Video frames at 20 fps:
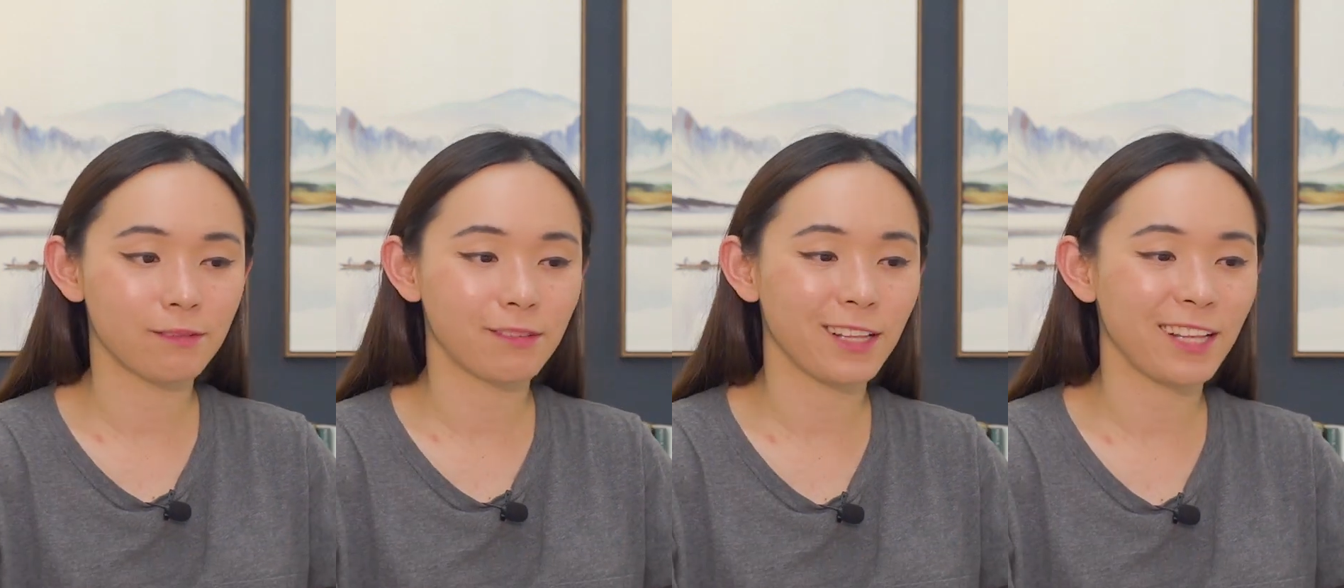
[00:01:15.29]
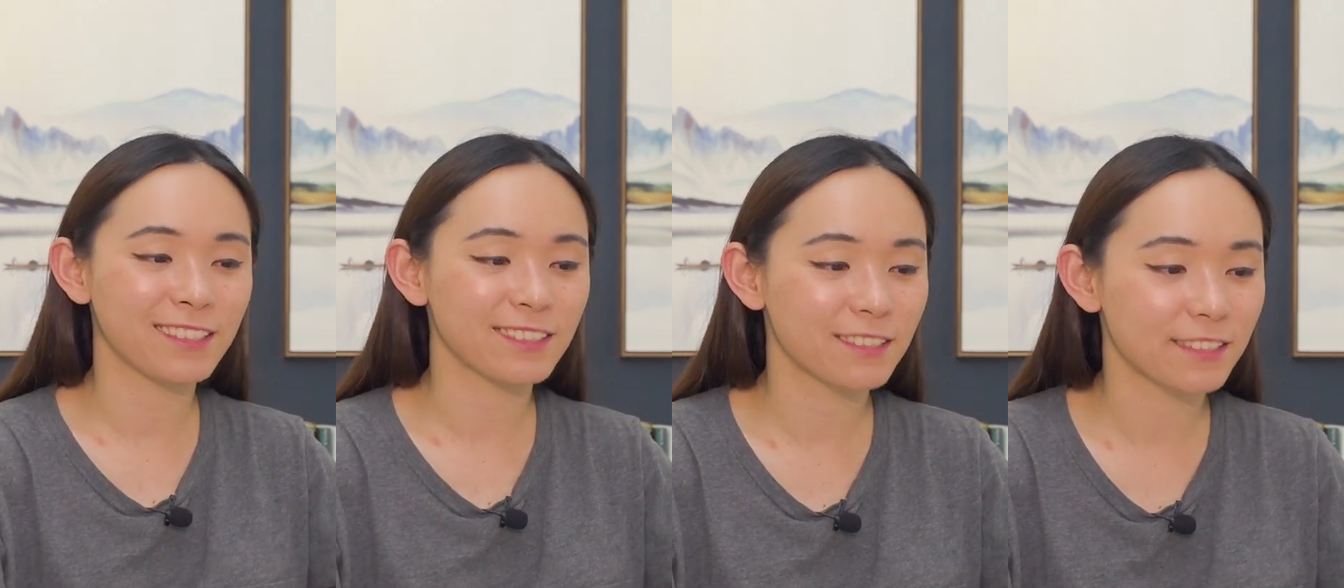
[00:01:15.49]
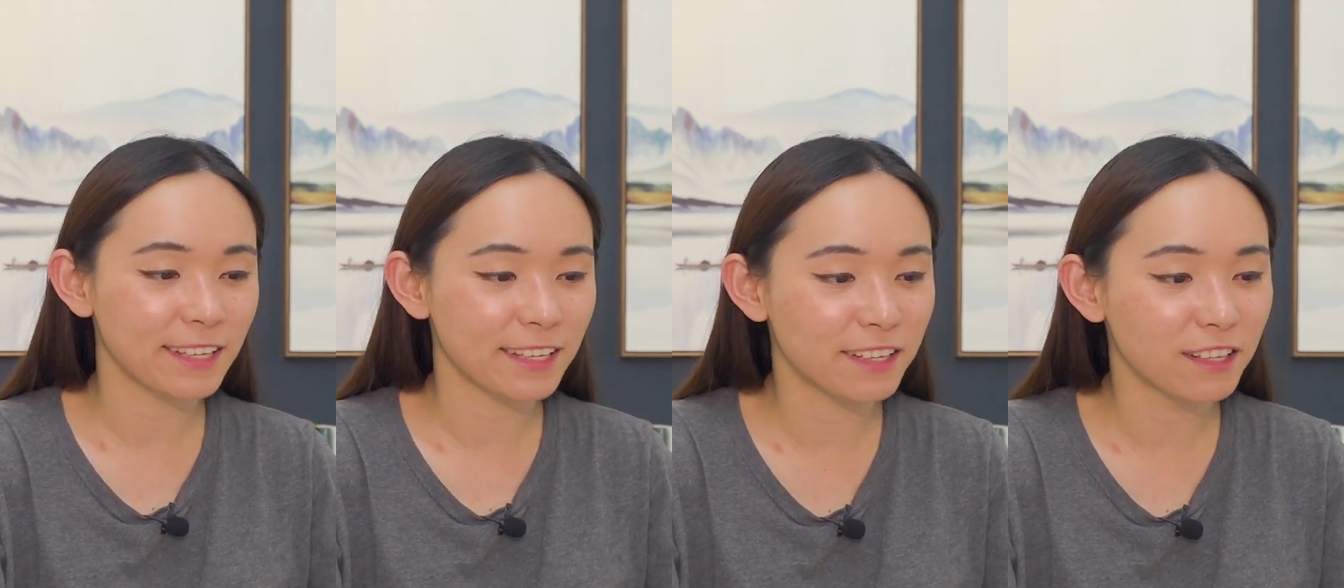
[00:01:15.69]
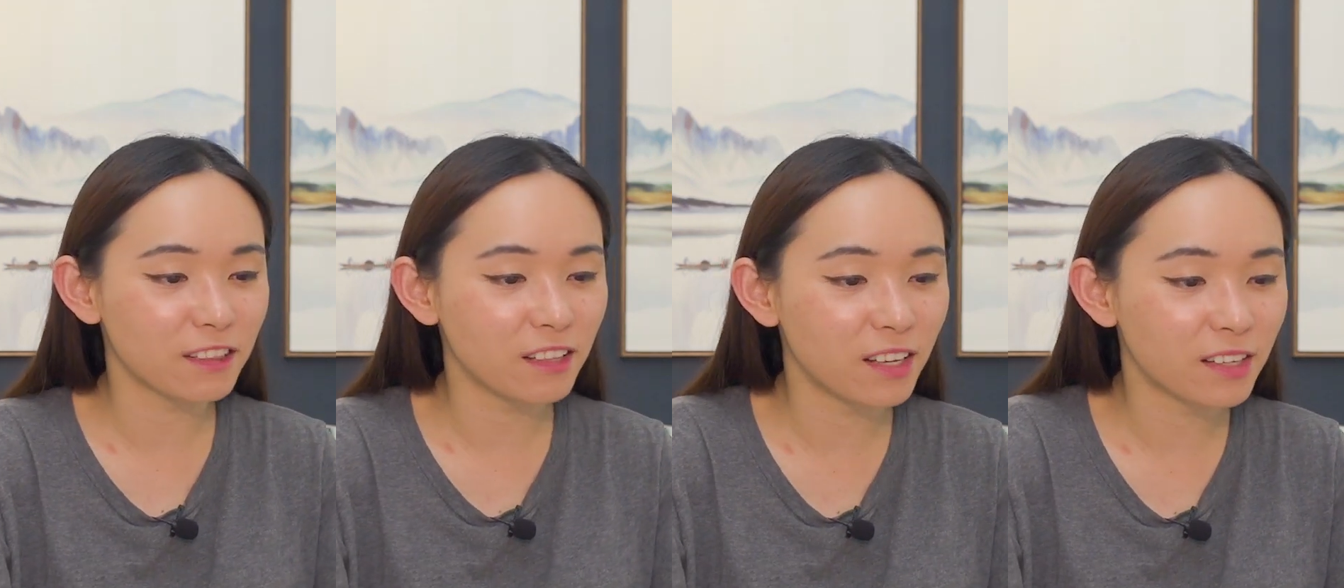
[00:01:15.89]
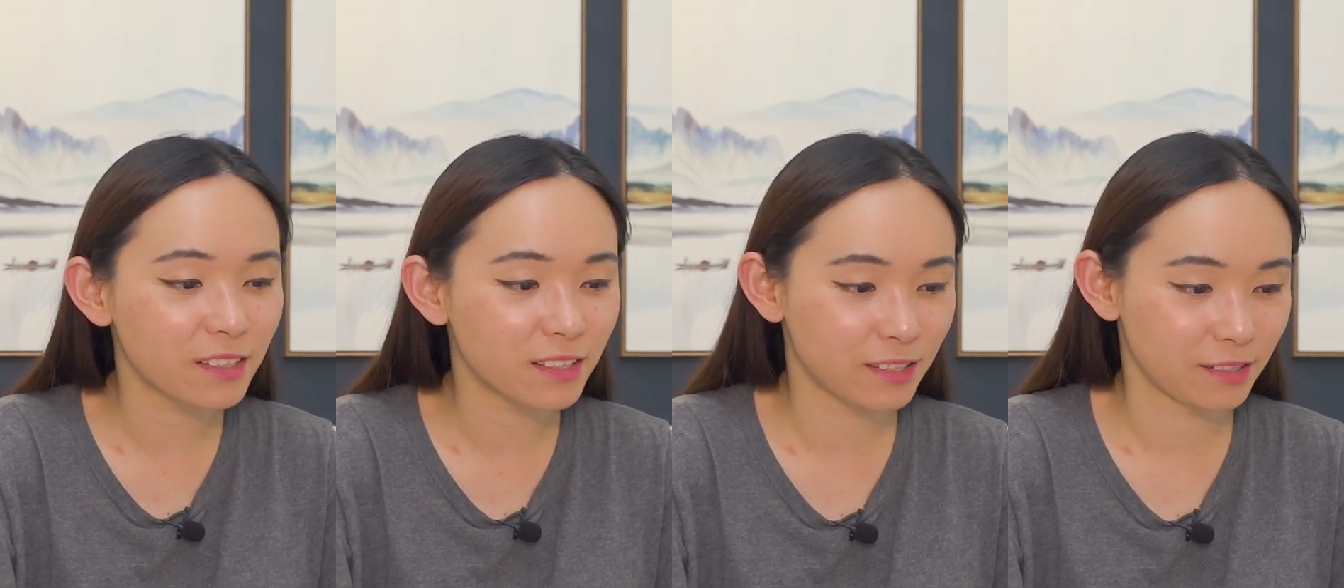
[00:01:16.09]
let's take a
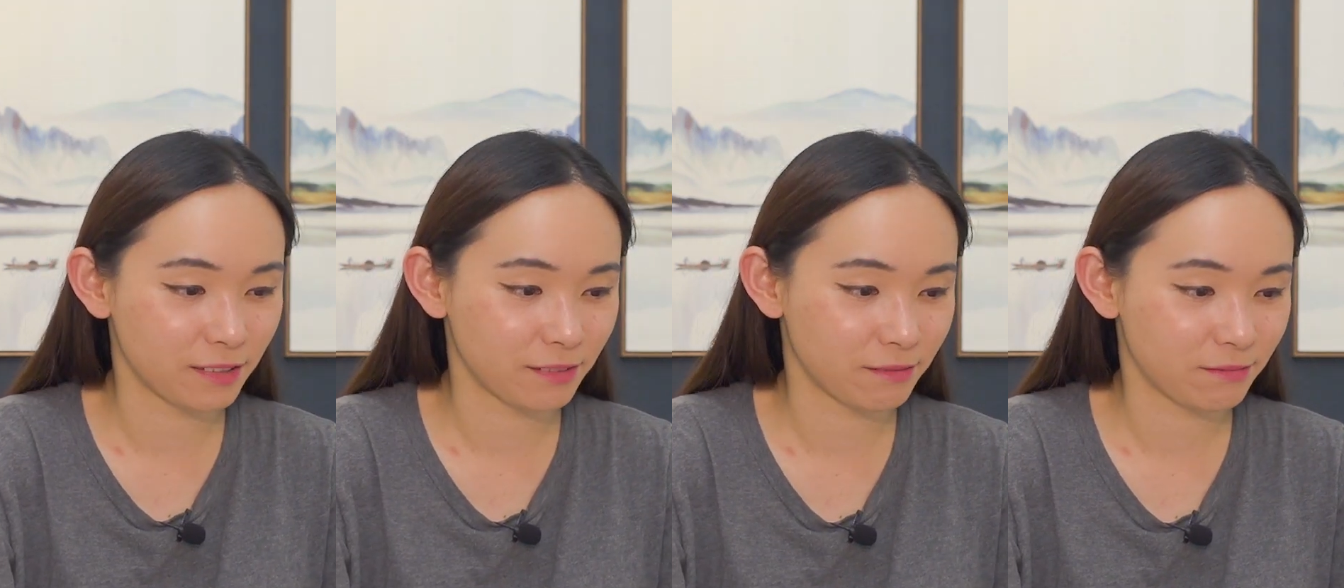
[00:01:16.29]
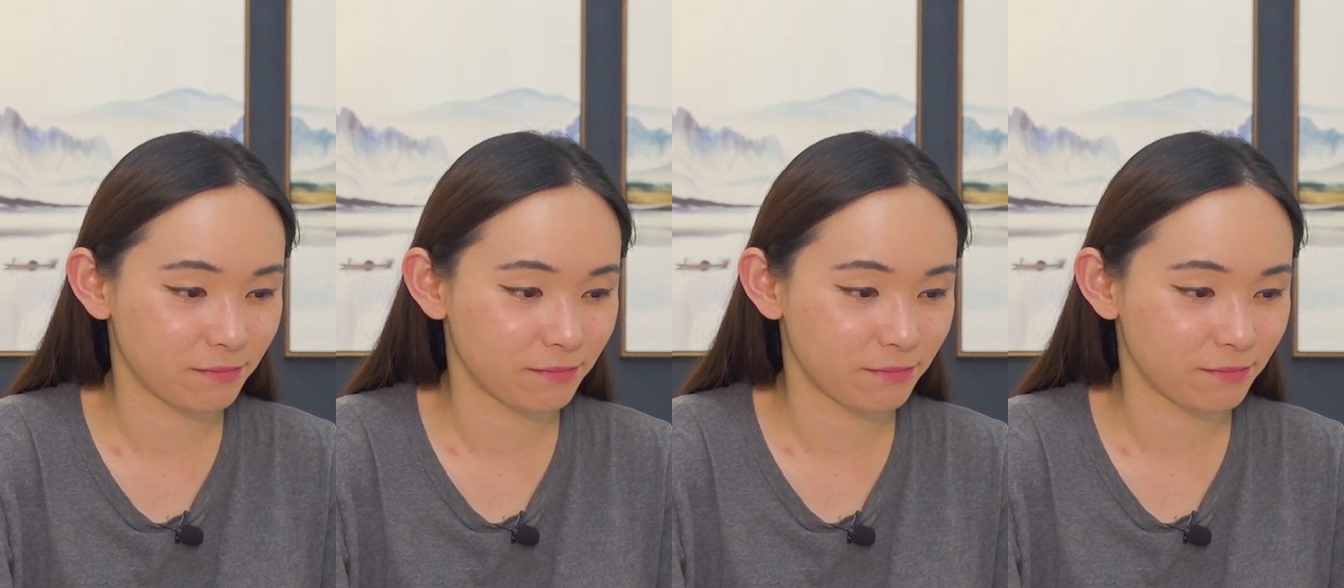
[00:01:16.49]
look.